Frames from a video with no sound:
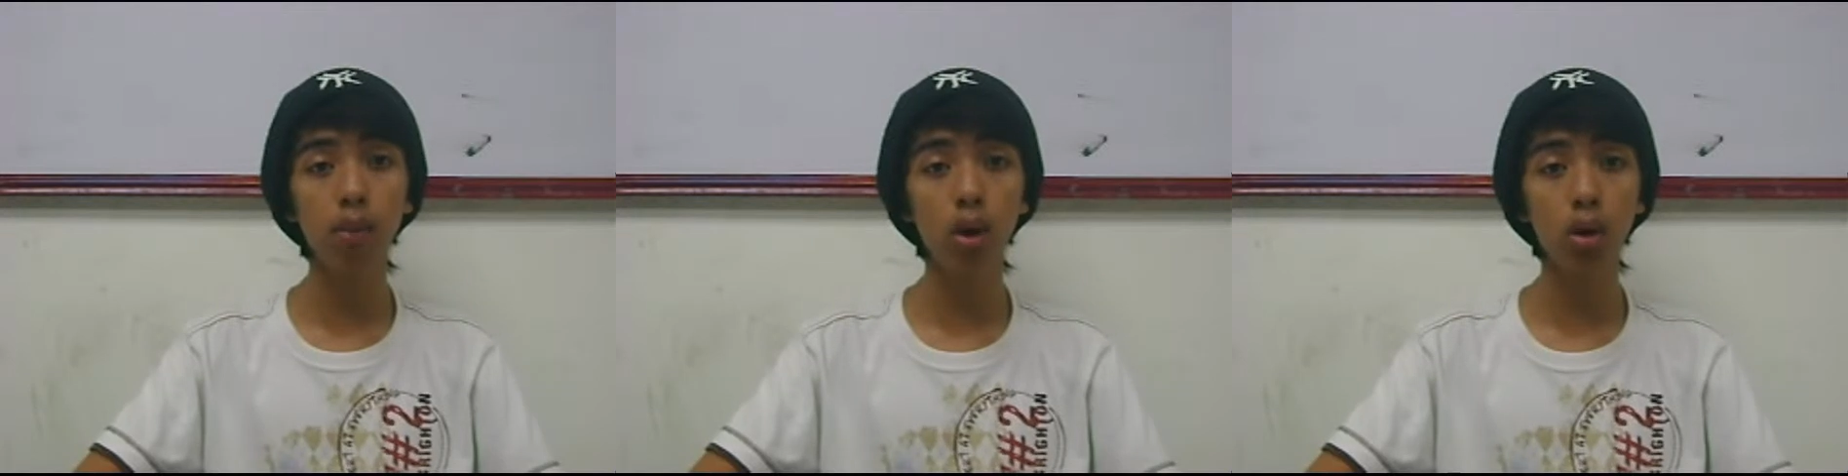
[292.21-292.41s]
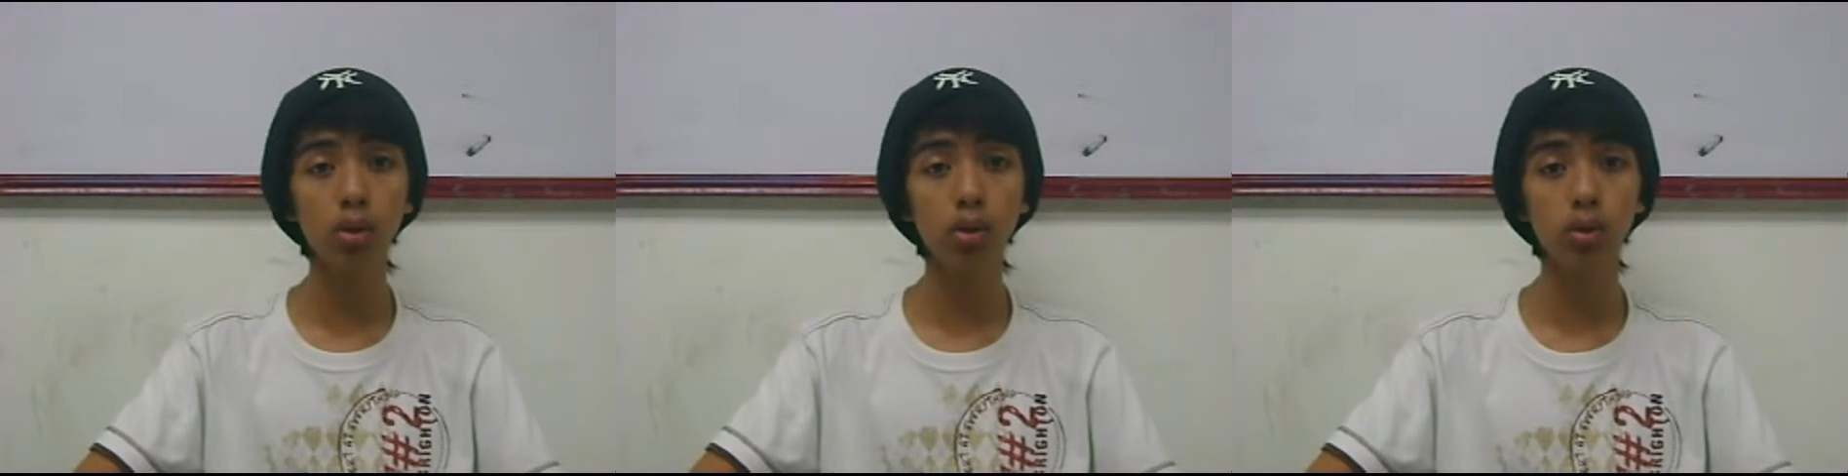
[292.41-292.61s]

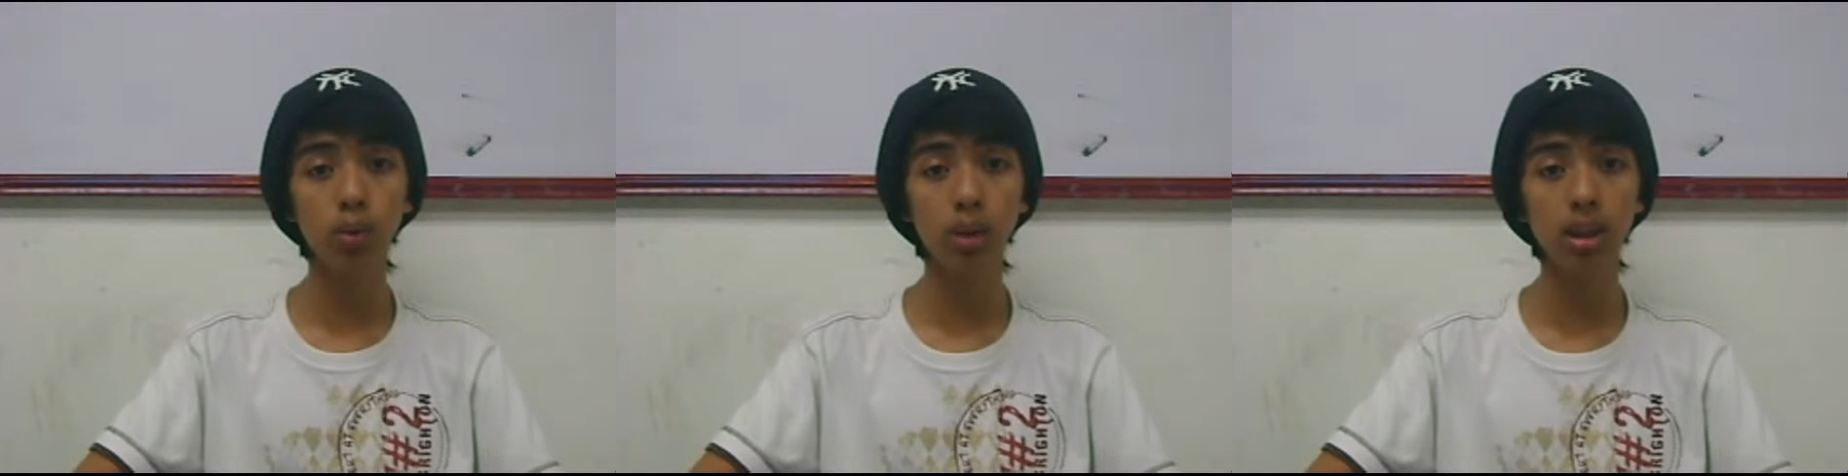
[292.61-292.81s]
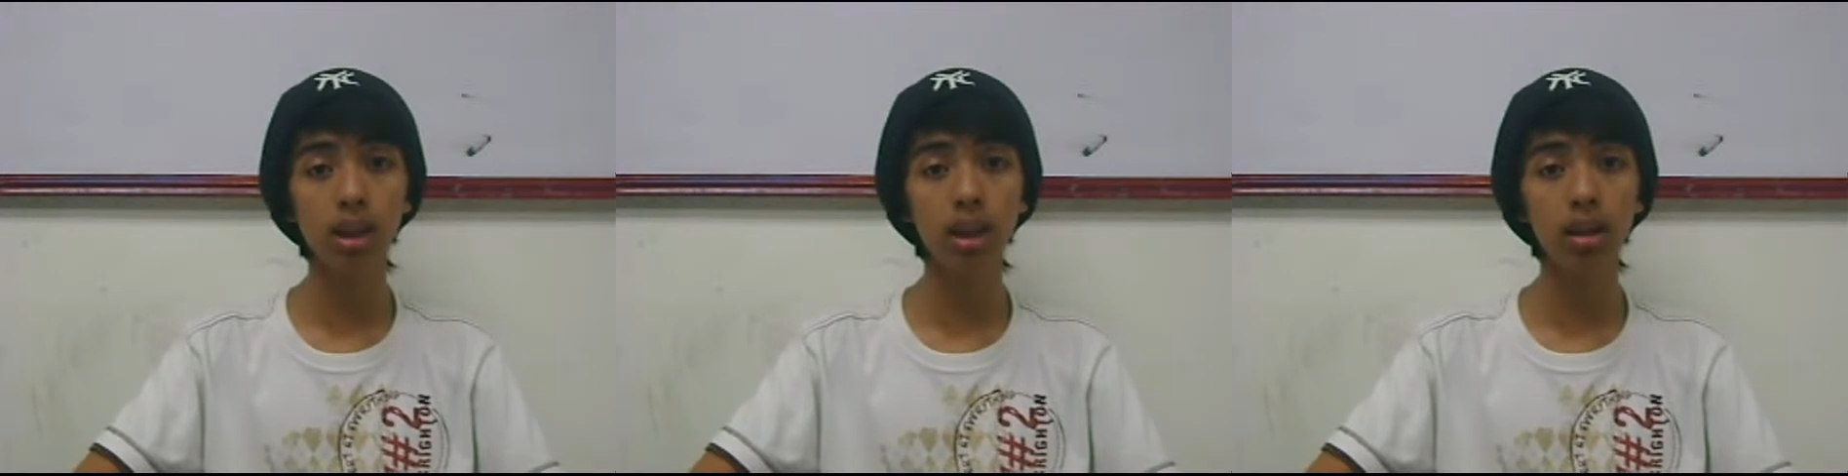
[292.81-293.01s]
most
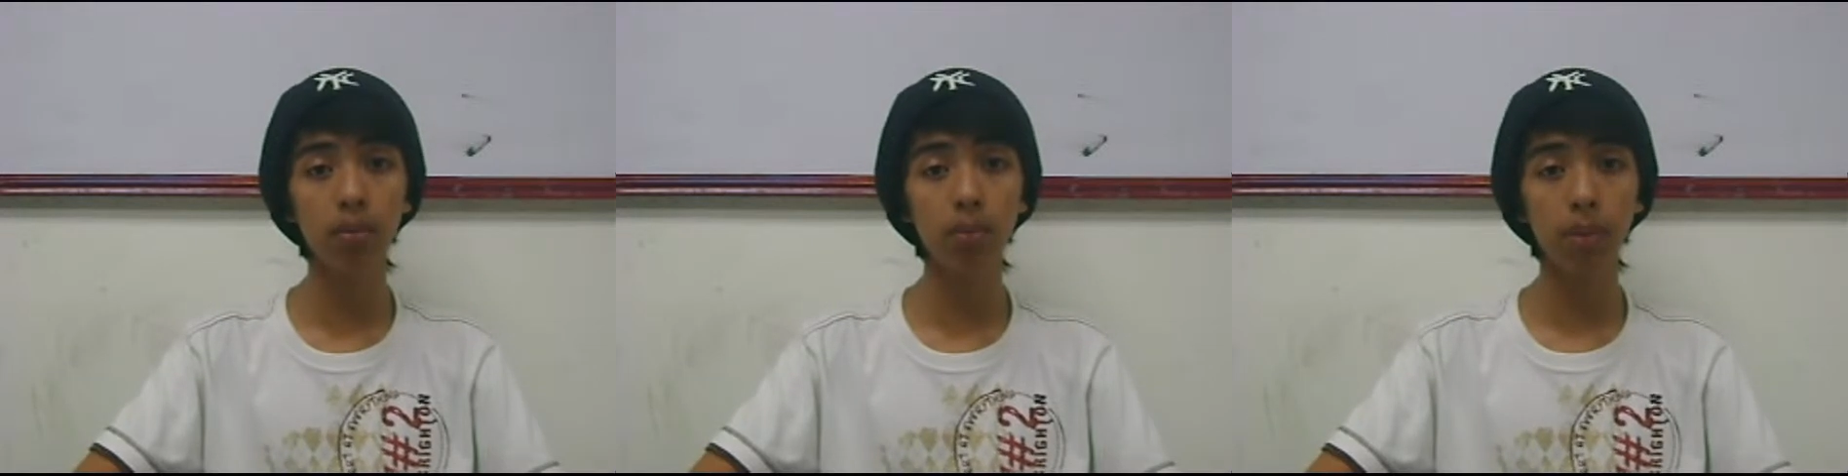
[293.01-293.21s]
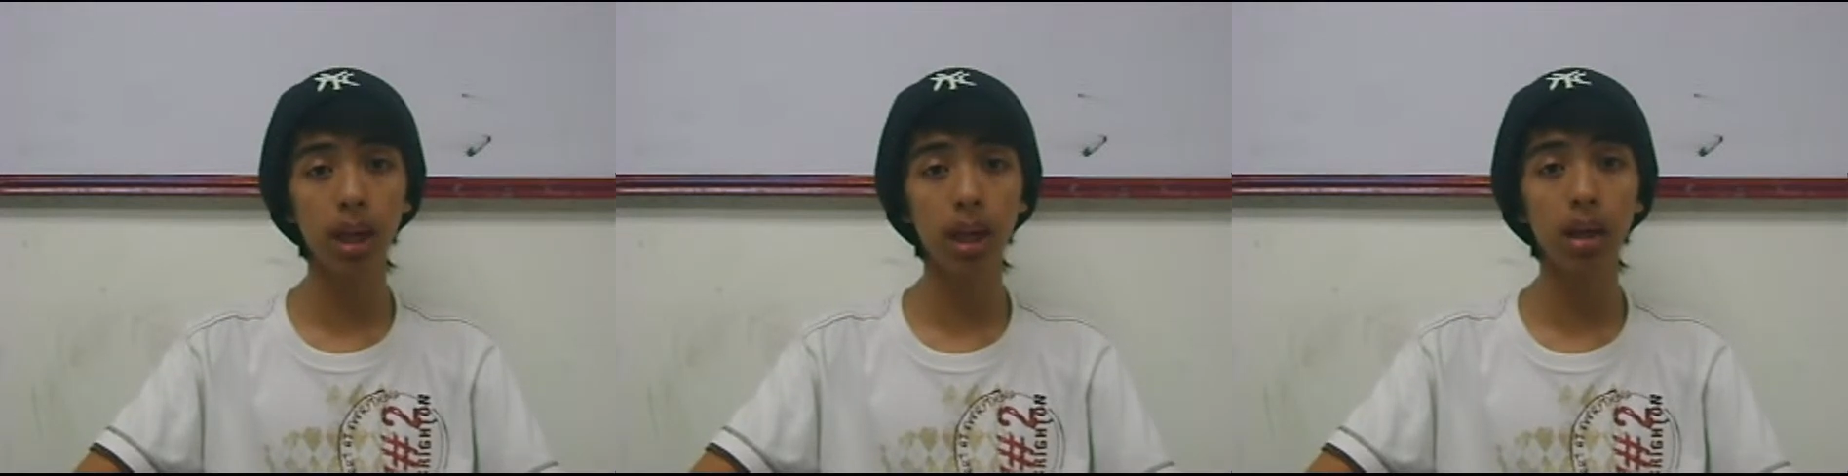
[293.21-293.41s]

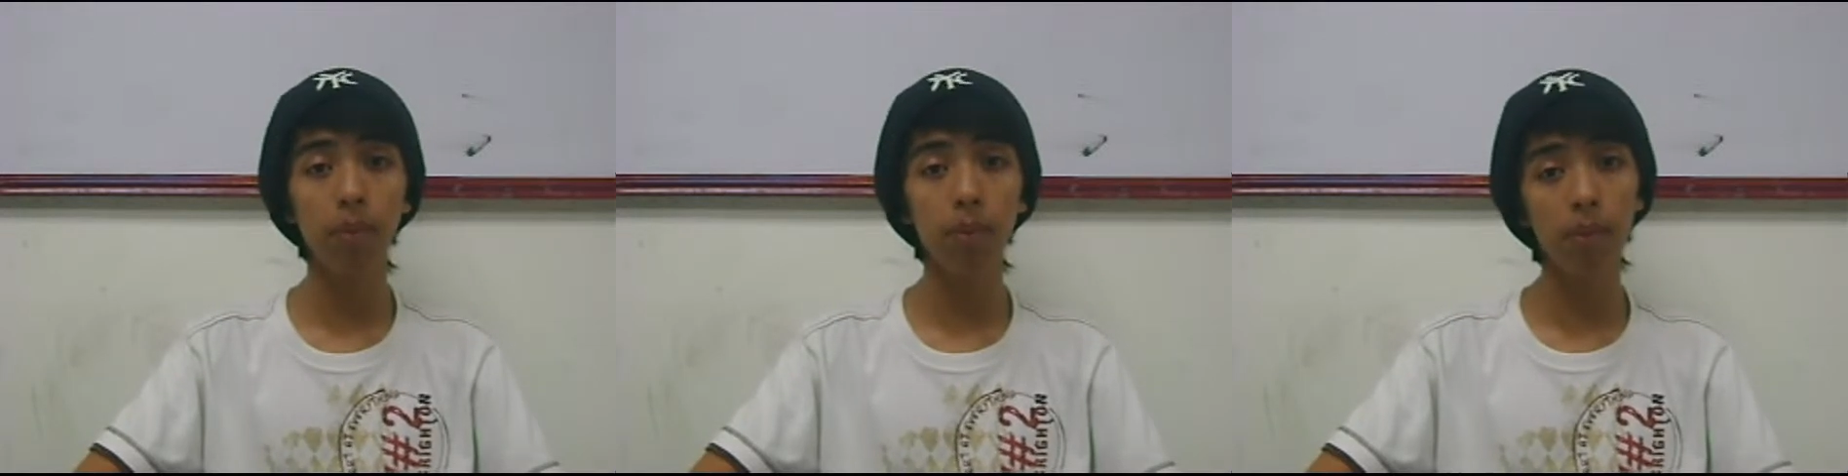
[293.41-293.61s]
recently